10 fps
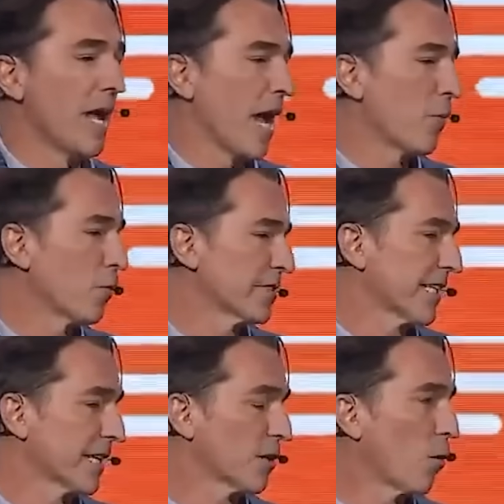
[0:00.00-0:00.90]
And words
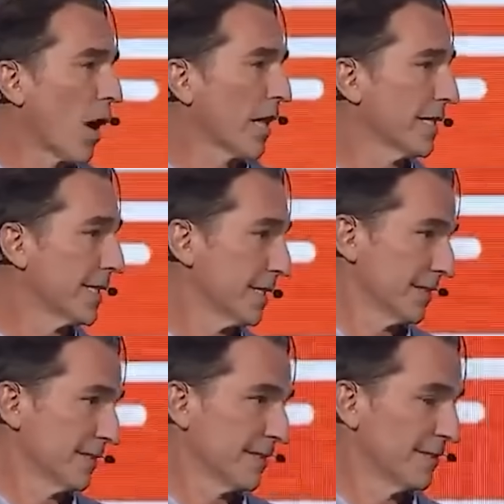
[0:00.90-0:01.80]
like equality,
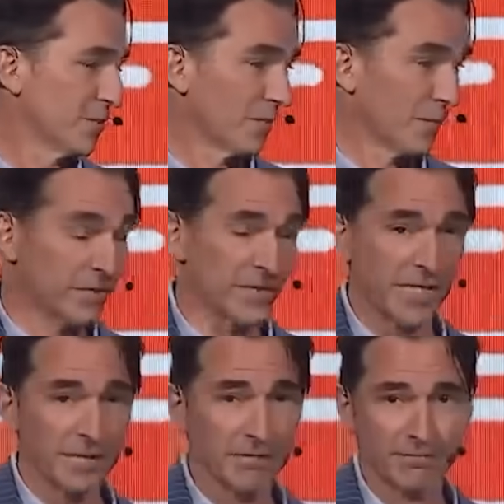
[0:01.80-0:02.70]

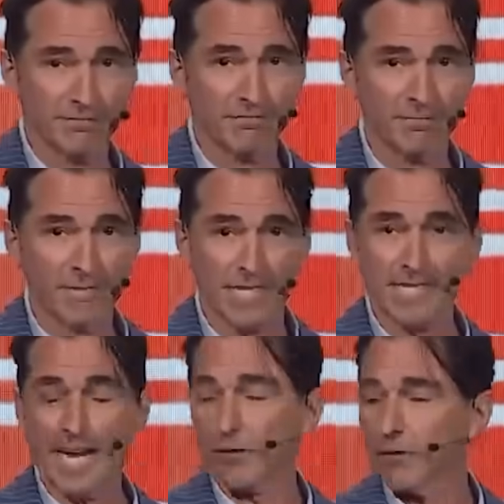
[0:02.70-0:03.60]
diversity,
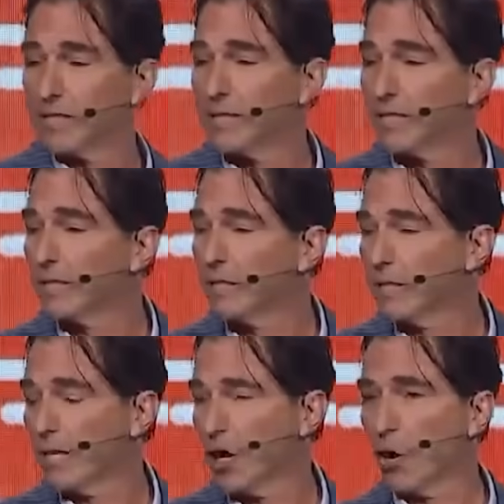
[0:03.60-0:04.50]
integrity,
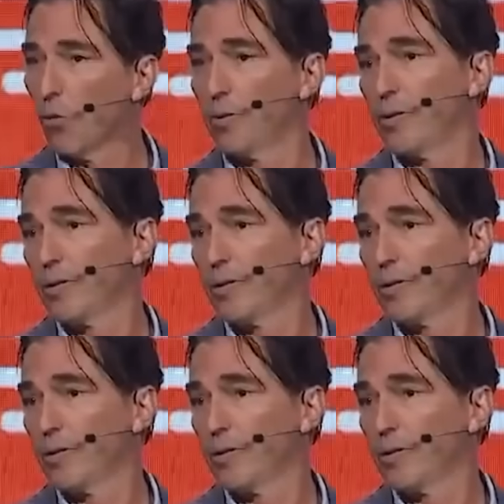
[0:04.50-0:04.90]
hope,